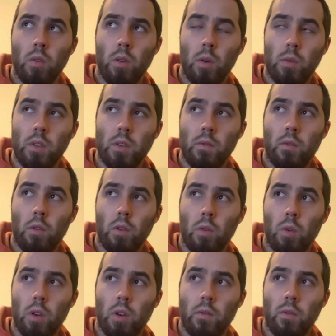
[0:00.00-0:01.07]
what was it,
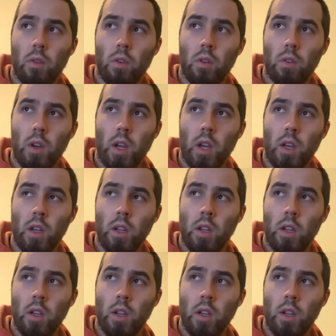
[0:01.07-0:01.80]
401 or 409?